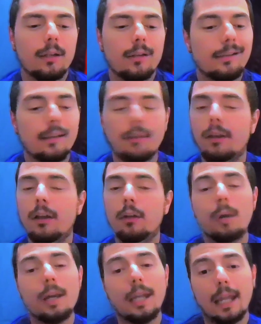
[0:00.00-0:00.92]
She has a good
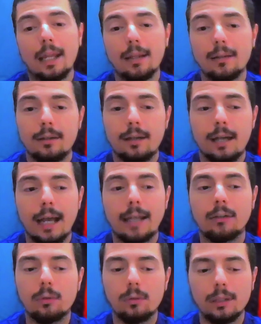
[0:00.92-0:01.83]
right hand. I
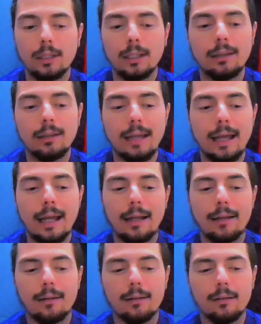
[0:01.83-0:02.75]
do think
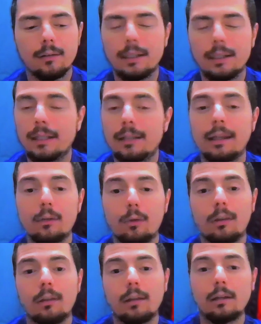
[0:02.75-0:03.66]
that Lani
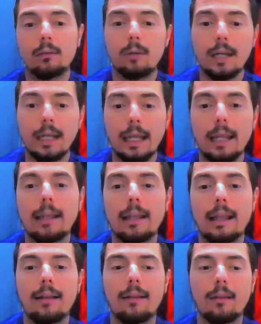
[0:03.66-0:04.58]
Daniels has a good right hand,
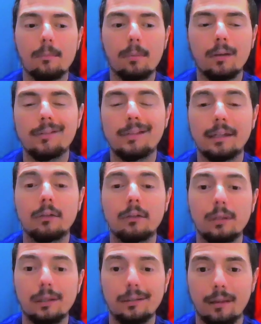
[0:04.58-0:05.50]
and that is a punch that I
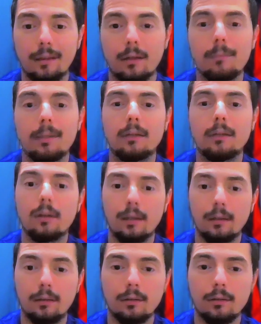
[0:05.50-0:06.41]
do think she's going to be
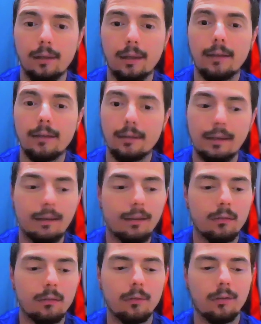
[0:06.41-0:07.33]
looking to land
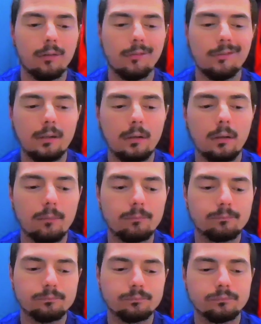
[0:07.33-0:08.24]
against Claressa Shields.
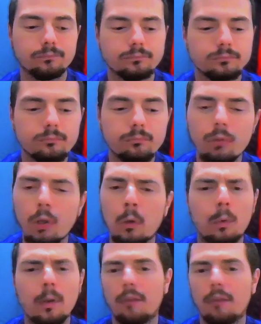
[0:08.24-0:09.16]

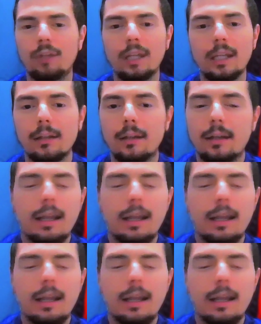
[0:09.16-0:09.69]
Quick feet.